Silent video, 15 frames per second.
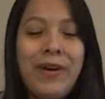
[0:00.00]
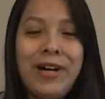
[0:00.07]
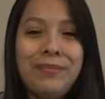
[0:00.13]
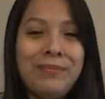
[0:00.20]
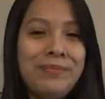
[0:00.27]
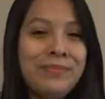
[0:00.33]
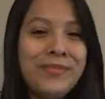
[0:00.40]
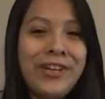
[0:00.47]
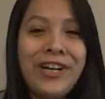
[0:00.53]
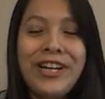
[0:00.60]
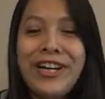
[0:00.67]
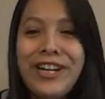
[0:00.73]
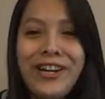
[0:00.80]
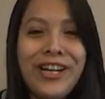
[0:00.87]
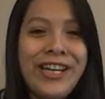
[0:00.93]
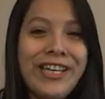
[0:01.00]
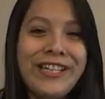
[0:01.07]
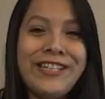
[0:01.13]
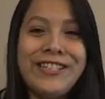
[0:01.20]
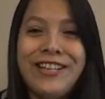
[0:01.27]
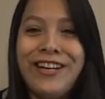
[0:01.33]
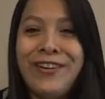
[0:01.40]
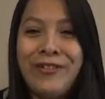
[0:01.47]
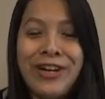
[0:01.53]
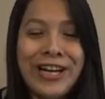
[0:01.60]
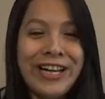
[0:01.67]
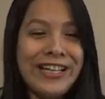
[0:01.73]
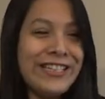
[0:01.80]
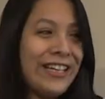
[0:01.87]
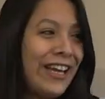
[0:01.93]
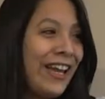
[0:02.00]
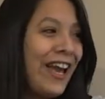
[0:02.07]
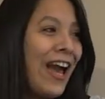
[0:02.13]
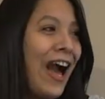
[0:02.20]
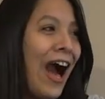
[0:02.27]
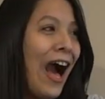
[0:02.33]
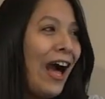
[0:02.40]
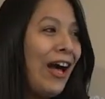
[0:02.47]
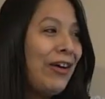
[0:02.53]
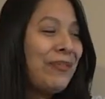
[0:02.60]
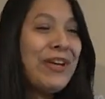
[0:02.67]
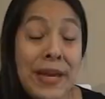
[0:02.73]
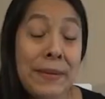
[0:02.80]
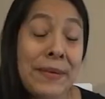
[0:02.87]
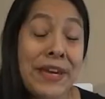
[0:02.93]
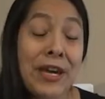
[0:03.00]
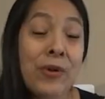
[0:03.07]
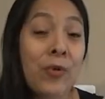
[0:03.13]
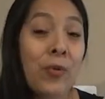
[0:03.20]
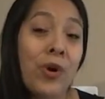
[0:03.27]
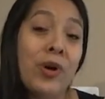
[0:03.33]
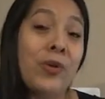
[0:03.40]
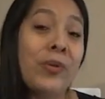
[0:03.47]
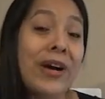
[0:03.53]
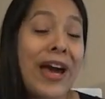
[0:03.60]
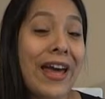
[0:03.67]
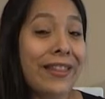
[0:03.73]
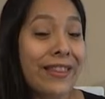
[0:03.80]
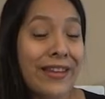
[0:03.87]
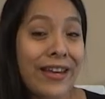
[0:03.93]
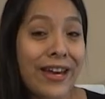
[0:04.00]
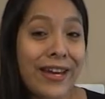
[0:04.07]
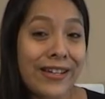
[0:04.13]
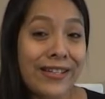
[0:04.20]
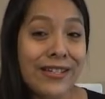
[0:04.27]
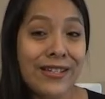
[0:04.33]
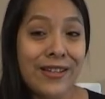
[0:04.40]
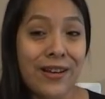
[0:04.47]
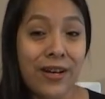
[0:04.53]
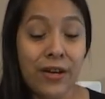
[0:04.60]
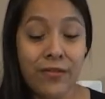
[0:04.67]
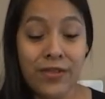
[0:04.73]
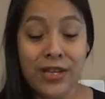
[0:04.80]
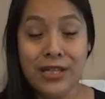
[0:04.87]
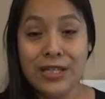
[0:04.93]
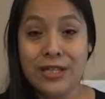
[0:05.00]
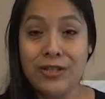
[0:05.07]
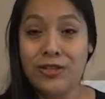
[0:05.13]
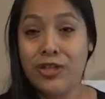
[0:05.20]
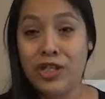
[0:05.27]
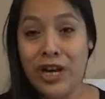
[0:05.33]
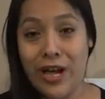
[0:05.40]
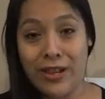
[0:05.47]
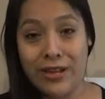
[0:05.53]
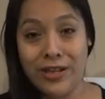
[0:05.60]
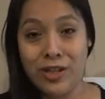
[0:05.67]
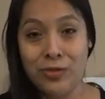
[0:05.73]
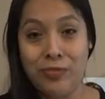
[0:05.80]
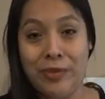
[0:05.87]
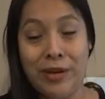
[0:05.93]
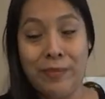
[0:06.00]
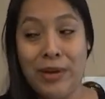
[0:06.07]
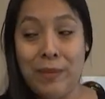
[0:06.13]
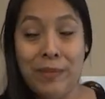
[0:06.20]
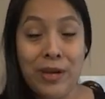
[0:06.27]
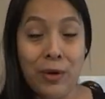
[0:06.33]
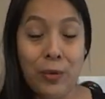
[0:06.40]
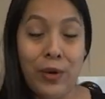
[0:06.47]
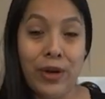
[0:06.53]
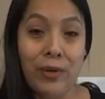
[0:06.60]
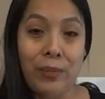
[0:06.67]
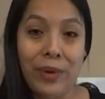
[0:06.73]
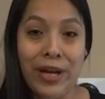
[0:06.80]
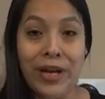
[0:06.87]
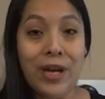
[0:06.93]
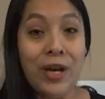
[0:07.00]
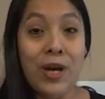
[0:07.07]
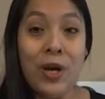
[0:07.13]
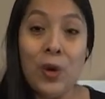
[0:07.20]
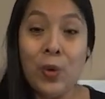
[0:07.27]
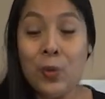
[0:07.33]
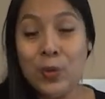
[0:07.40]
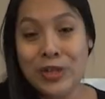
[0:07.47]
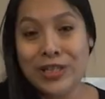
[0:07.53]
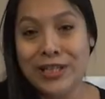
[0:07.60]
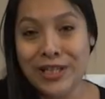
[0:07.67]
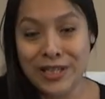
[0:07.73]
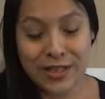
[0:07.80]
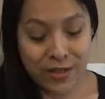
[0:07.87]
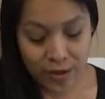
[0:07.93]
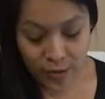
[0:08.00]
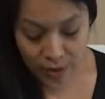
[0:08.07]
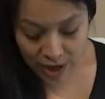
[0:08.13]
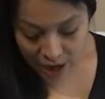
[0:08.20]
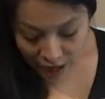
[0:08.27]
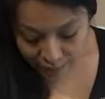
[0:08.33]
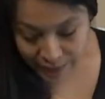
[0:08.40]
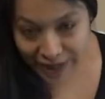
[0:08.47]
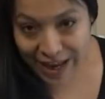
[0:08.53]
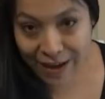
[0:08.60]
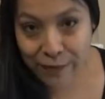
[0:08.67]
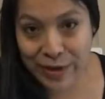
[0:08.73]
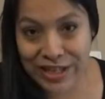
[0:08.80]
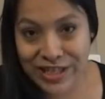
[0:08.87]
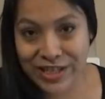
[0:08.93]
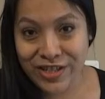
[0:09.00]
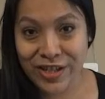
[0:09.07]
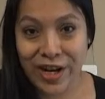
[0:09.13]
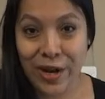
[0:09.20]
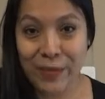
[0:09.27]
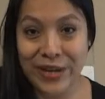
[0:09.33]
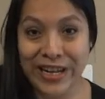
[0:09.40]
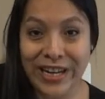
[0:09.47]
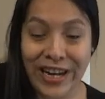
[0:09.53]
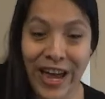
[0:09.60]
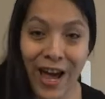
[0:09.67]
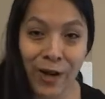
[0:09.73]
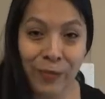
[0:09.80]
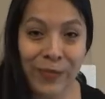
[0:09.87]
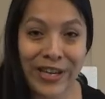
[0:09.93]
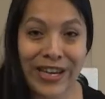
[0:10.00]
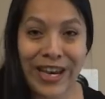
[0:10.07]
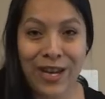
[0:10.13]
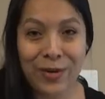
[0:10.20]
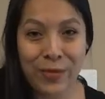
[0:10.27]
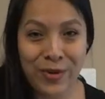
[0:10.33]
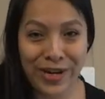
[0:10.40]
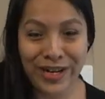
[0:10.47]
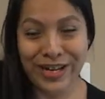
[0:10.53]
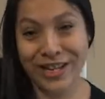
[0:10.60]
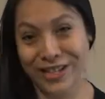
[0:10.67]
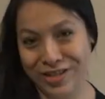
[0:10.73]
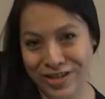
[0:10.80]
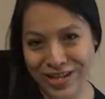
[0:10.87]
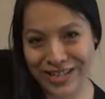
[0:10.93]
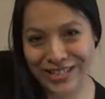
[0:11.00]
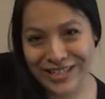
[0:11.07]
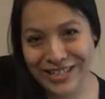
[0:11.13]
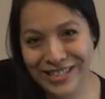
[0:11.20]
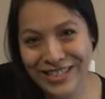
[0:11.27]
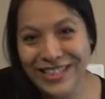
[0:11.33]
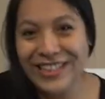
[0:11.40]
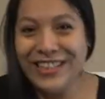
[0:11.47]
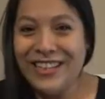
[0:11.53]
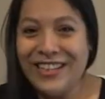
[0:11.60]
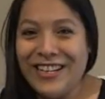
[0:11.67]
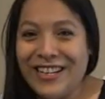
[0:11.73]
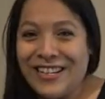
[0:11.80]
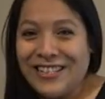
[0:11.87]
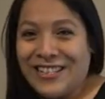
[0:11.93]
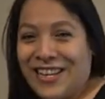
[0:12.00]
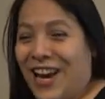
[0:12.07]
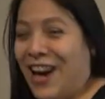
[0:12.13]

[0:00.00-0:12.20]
Mom, you're gonna hear kids, what can I say? Um, maybe it won't at the end of this little challenge, and maybe it will, but we'll see. So I'm gonna have my sister come in and help me, and we're gonna try to see